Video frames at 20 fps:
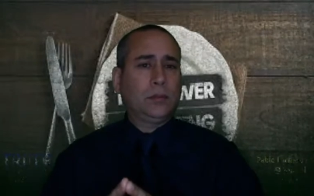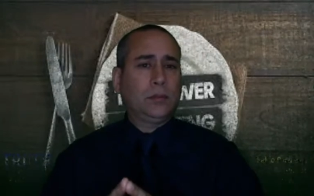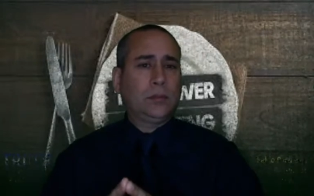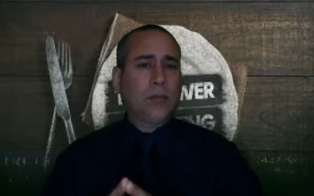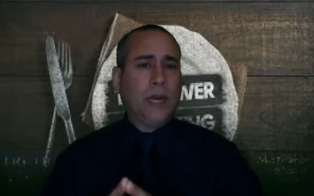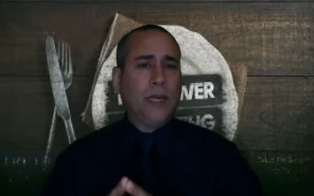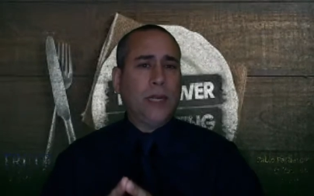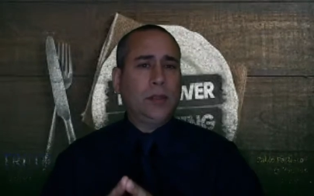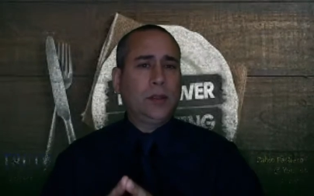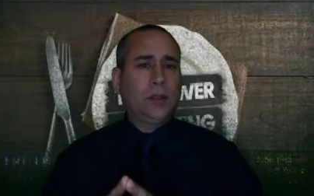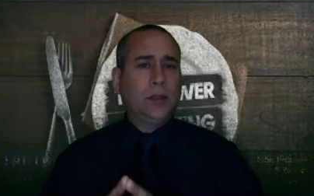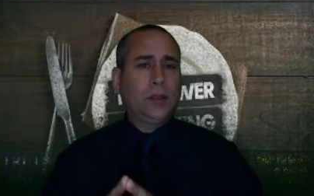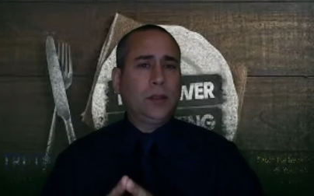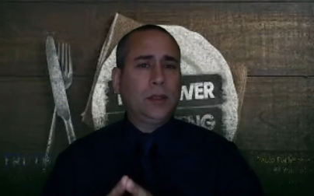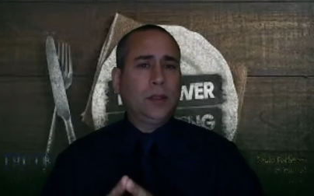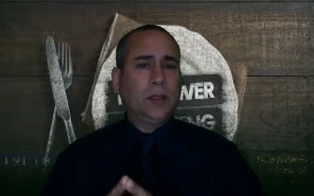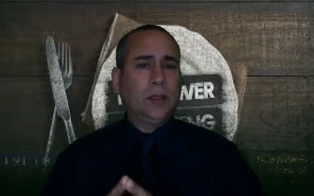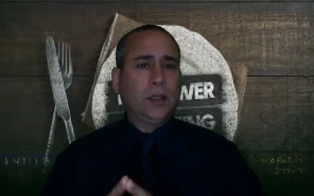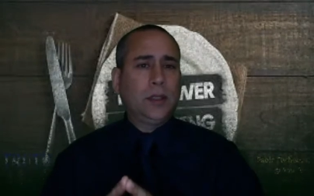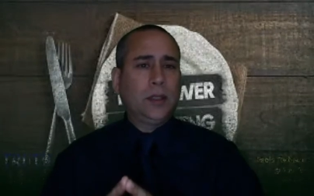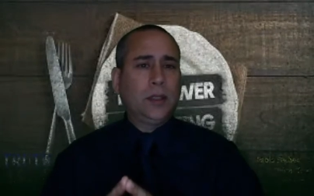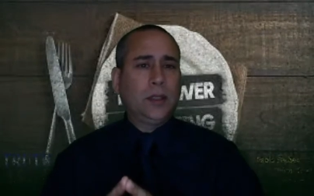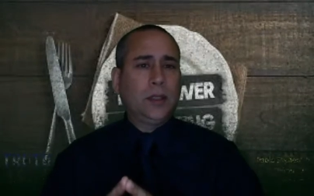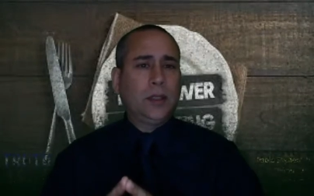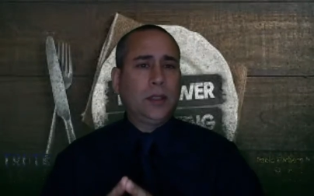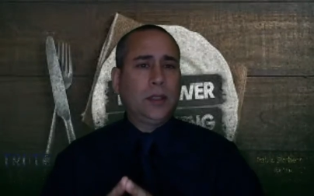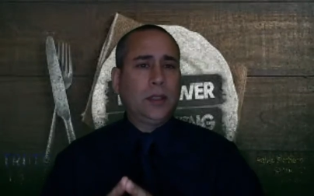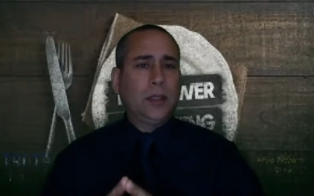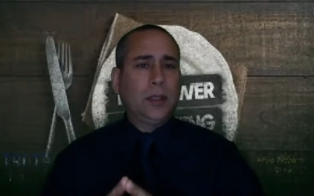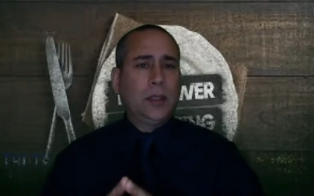Right?
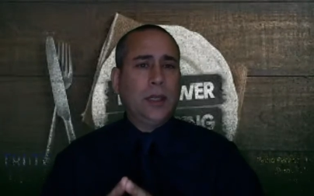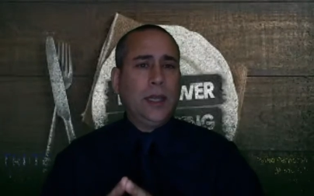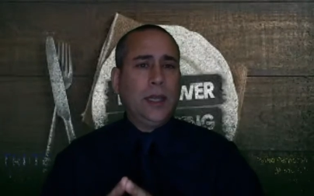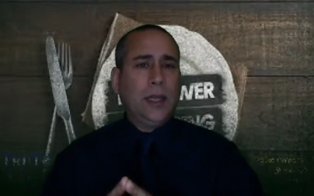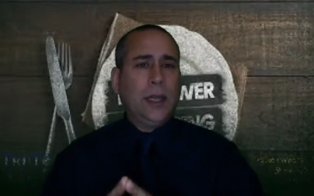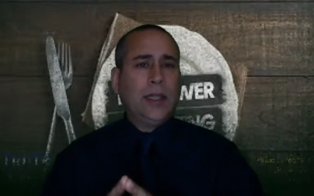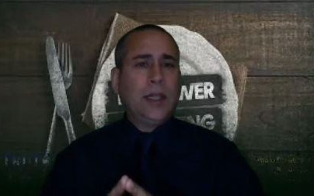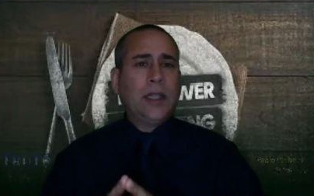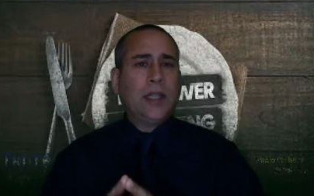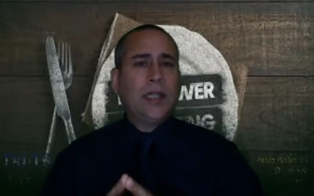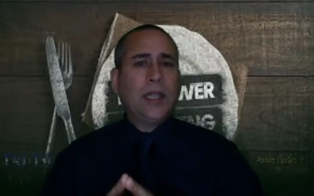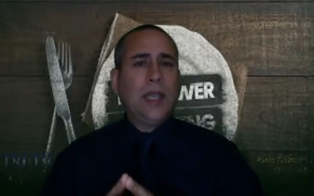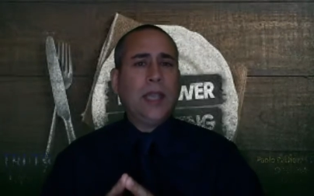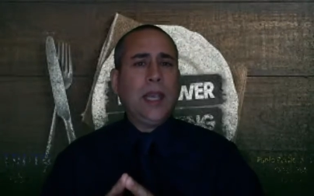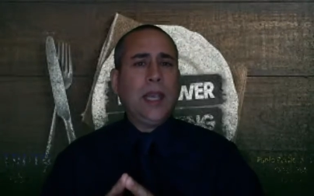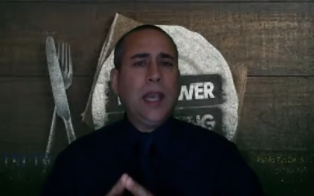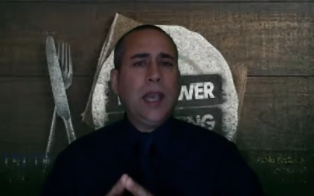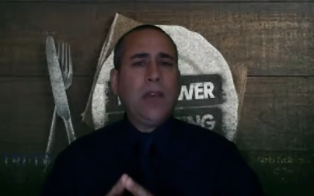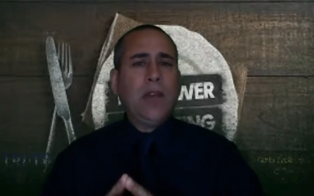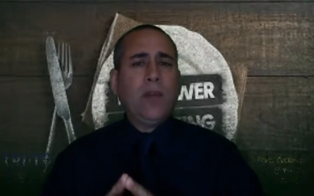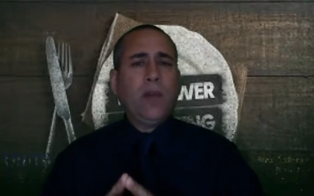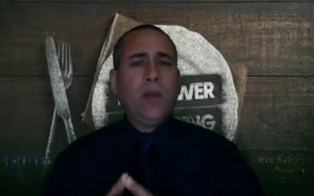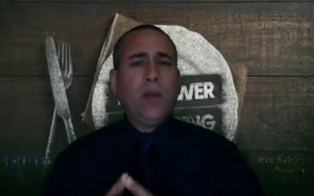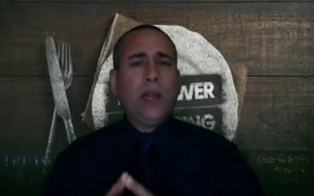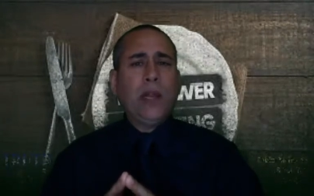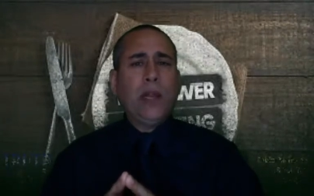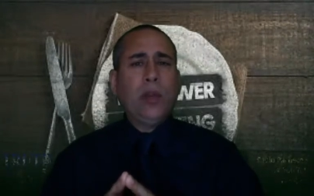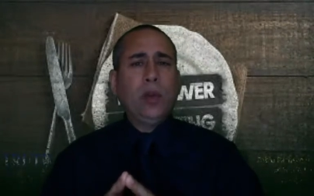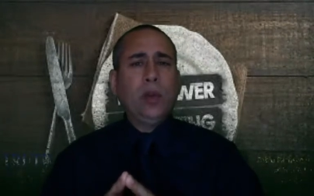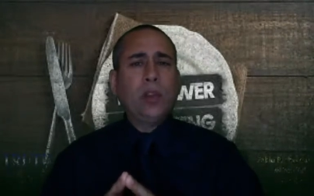It says, if we
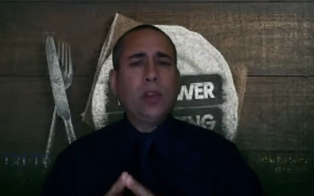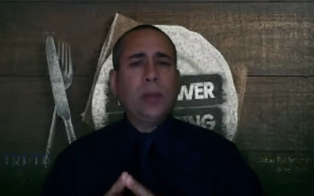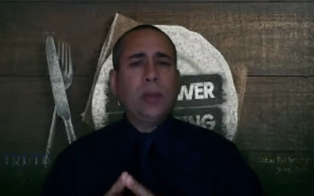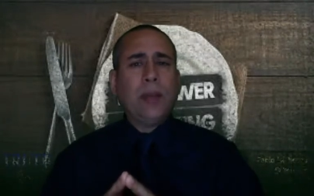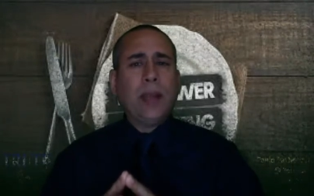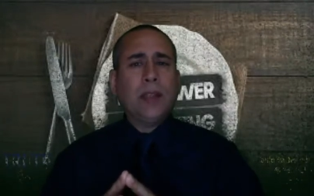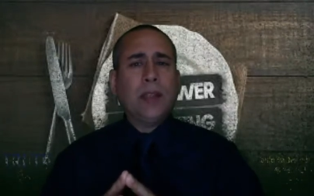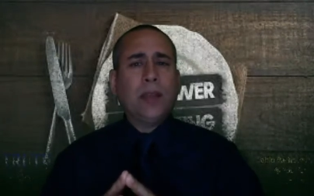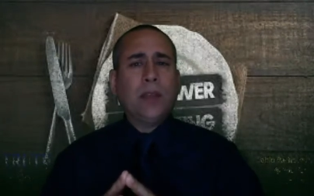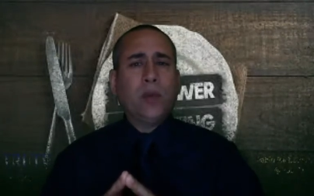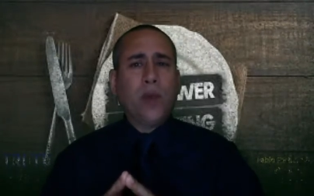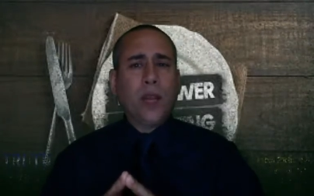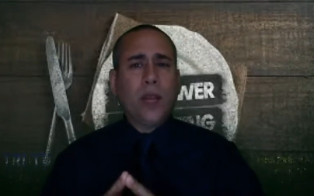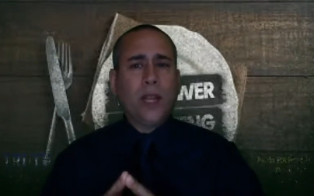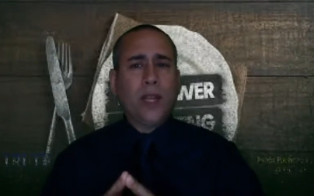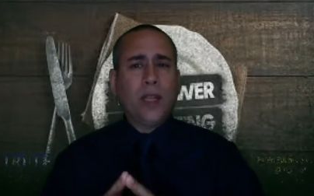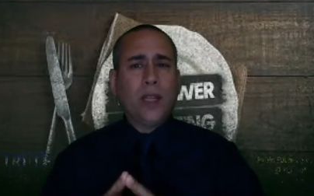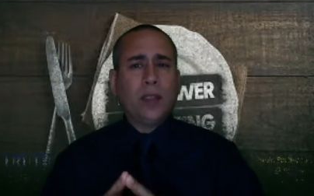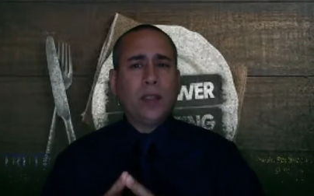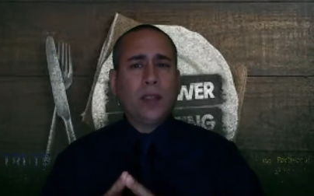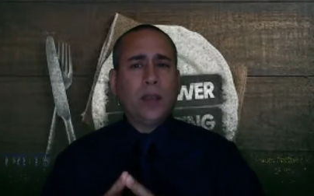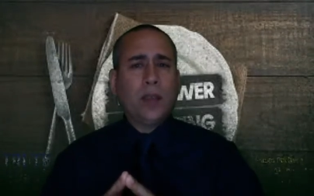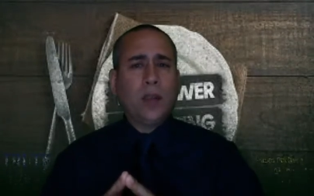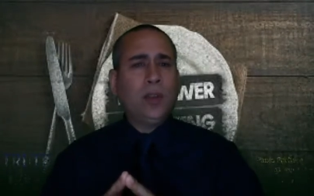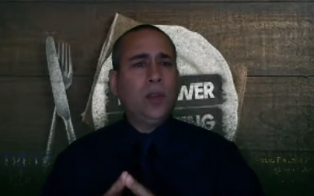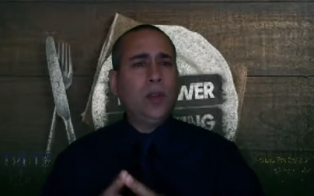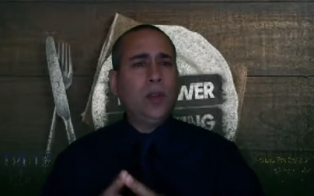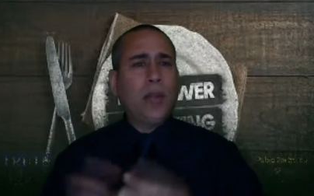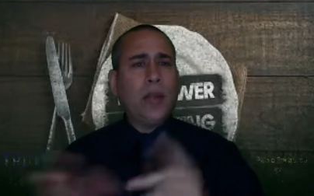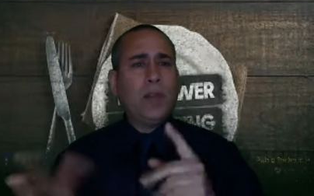loose the bands of wickedness,
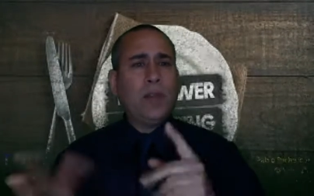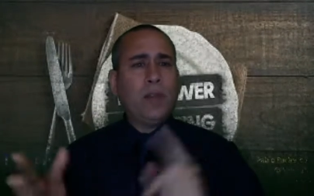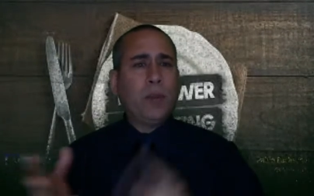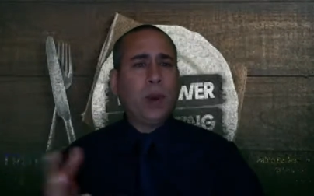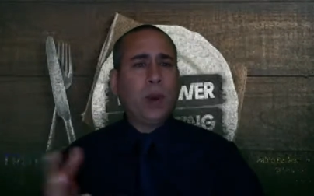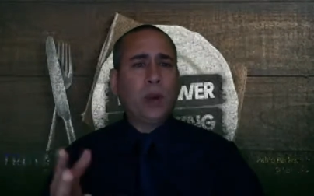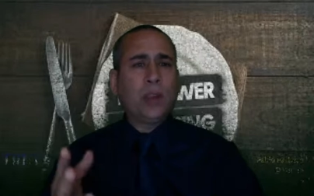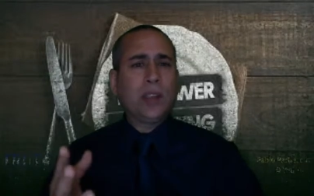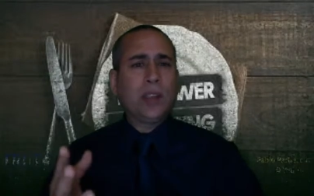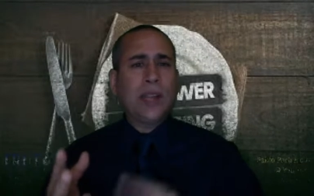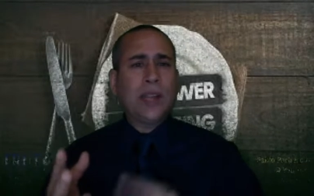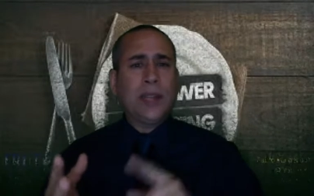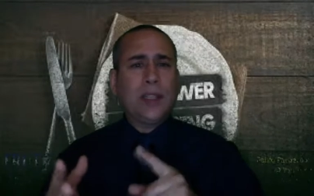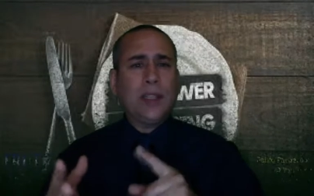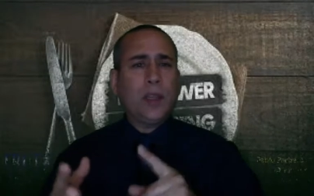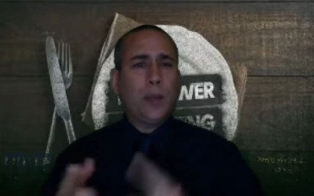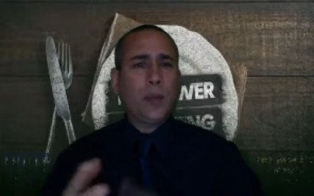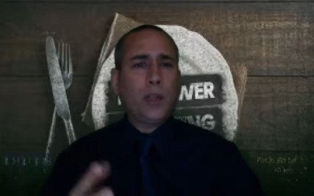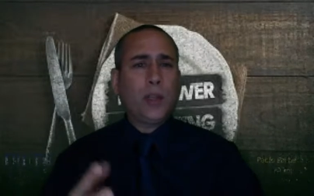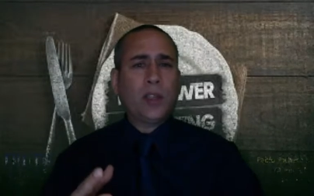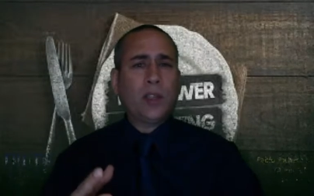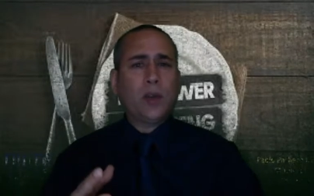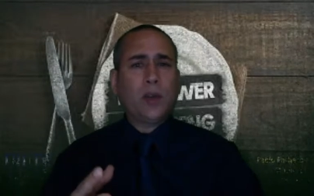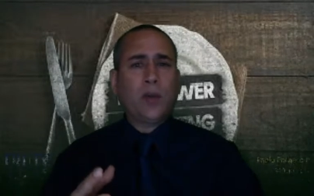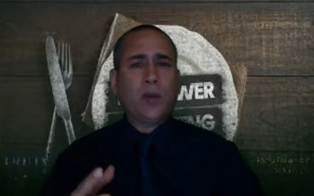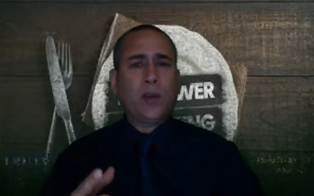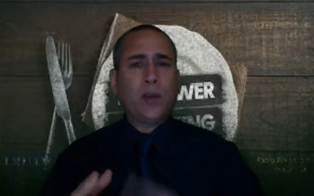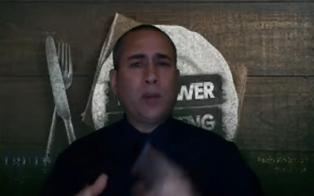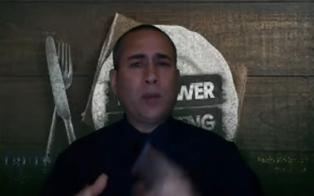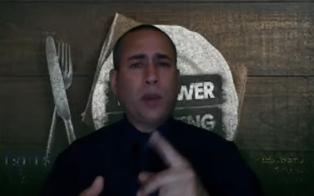undo the heavy burdens, let the oppressed go
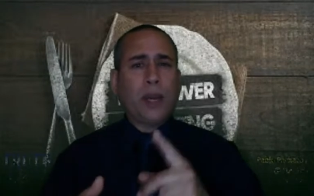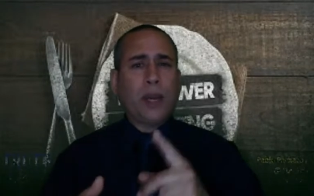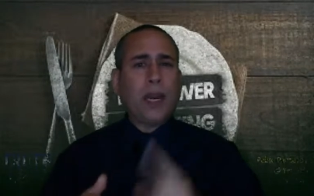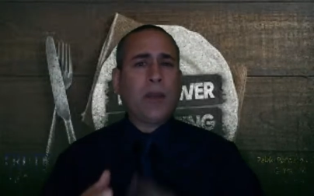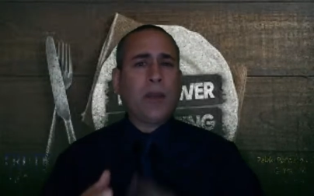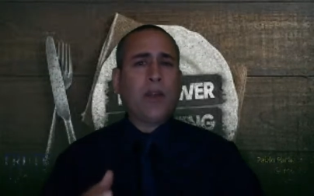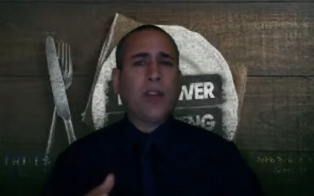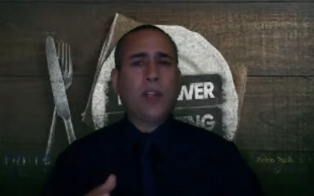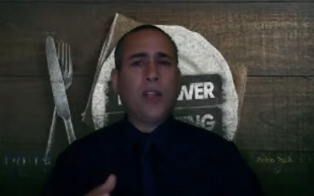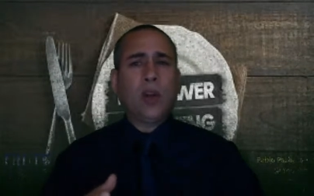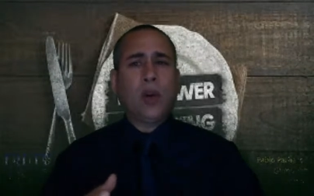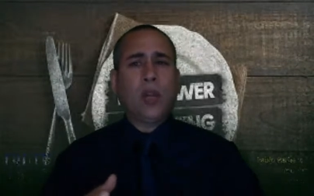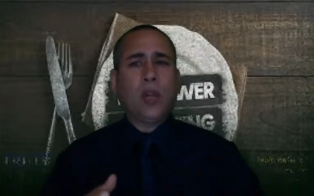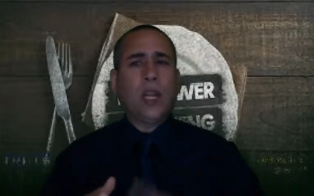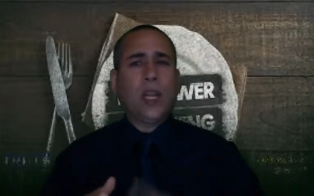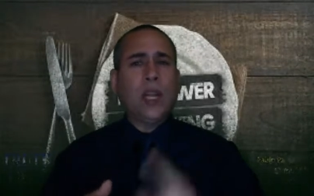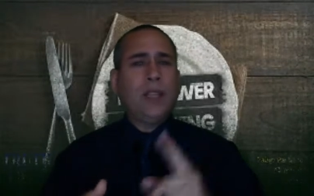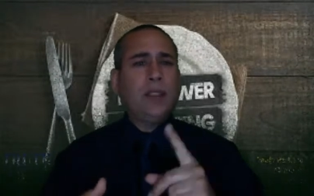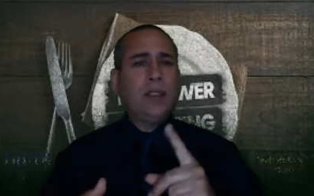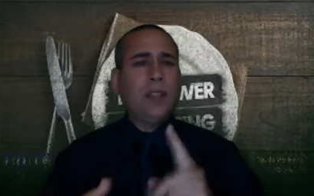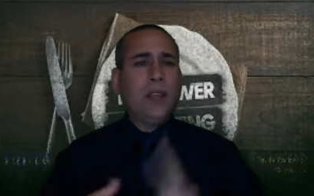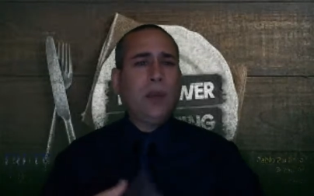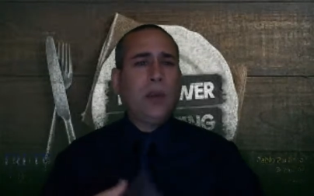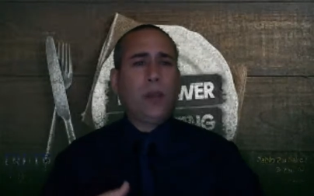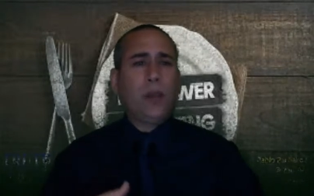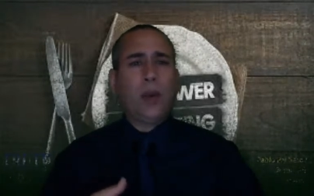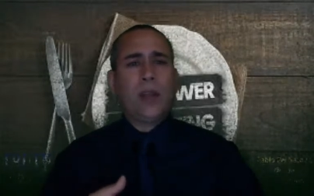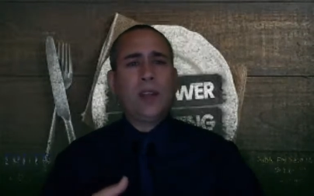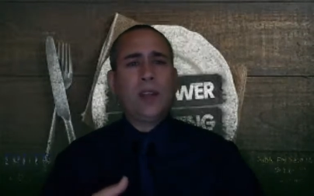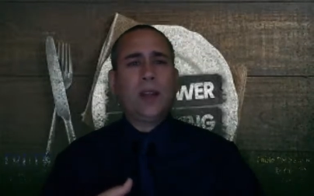free, break every yoke, deal
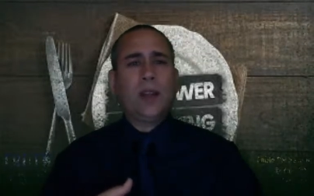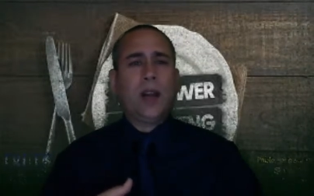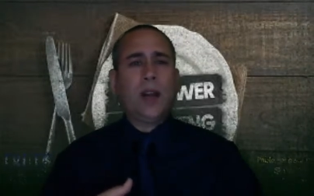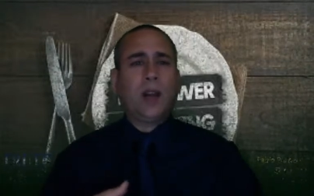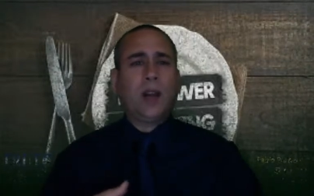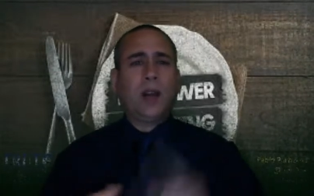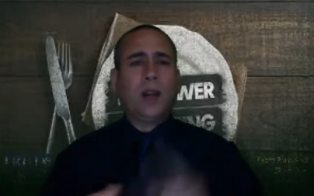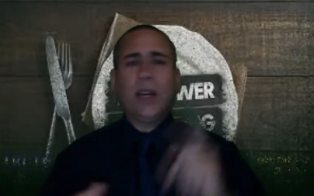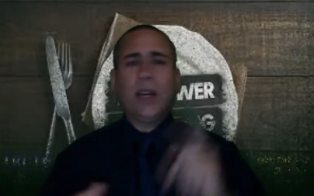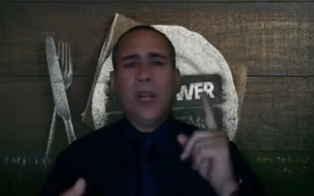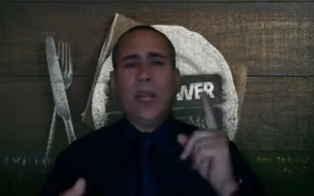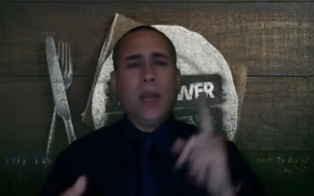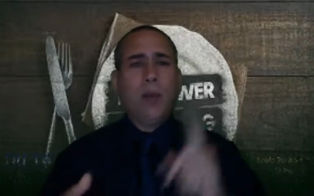bread to the hungry,